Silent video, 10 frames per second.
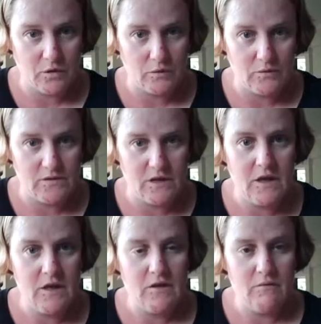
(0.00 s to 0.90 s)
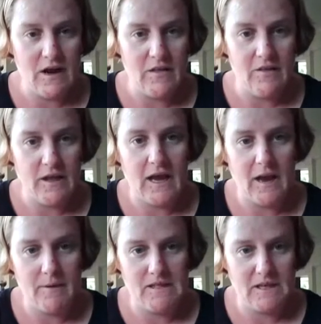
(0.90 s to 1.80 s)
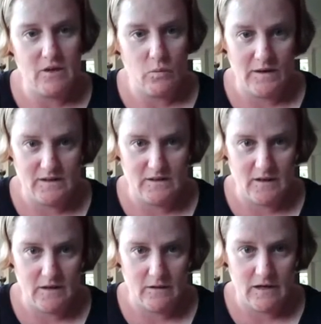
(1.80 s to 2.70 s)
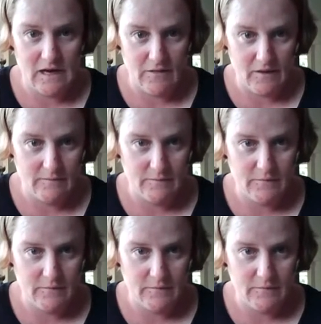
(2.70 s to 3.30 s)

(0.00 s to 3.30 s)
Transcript: the worlds rather than coming down on one side or another.